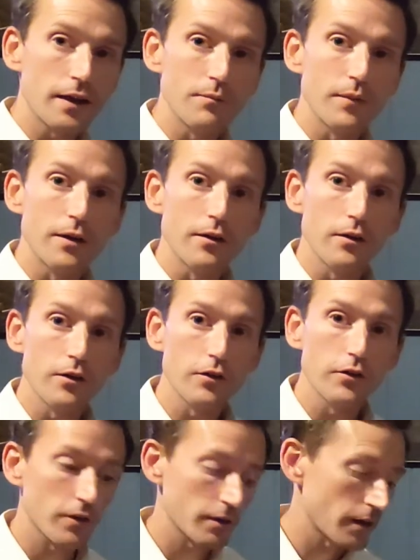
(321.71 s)
That
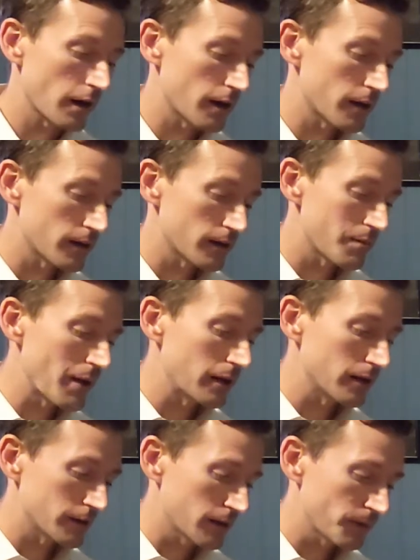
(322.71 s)
mirrors the
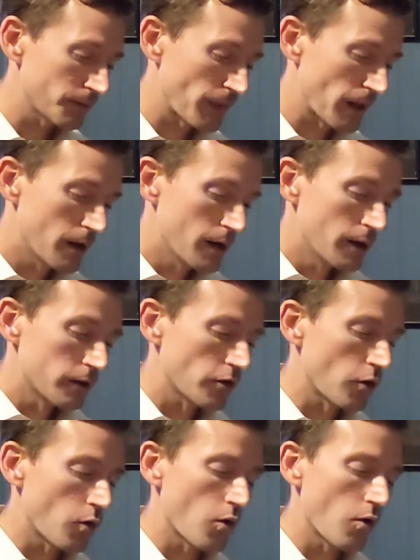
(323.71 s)
melody.
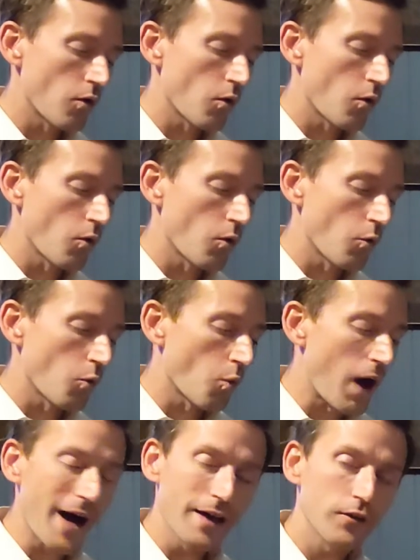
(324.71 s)
So
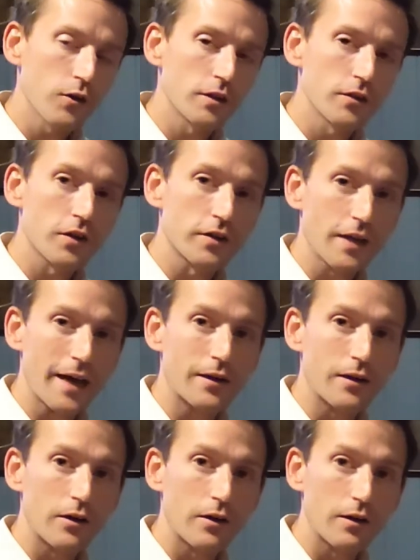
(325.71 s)
why though does the
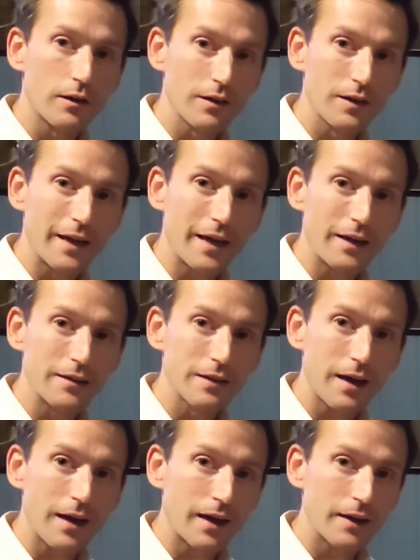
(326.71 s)
tenor
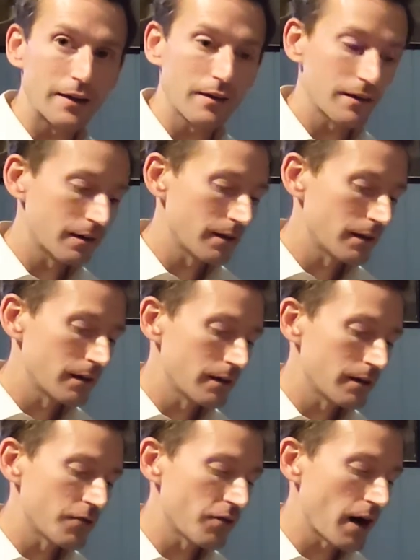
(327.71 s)
land on
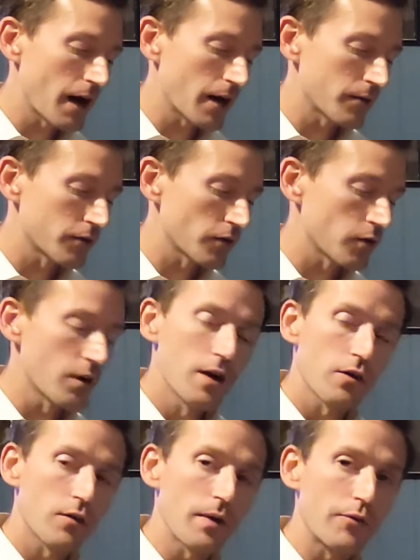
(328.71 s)
the 5? So
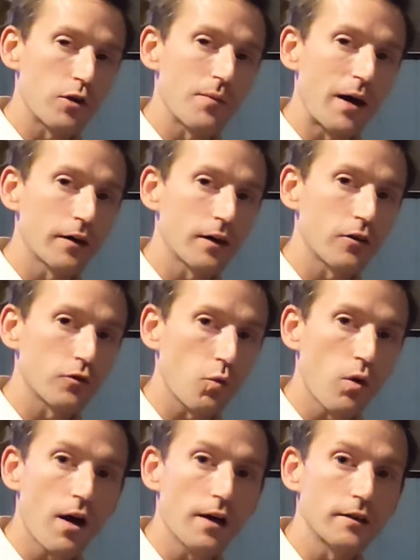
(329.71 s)
remember, the melody goes
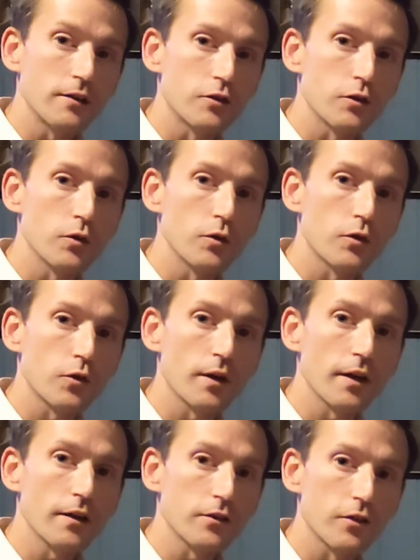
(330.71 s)
1, 2,
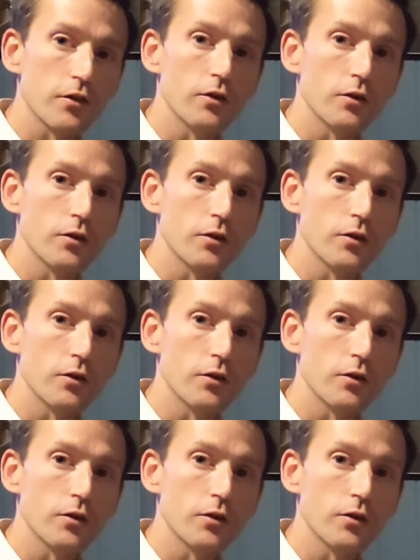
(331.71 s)
3, 2.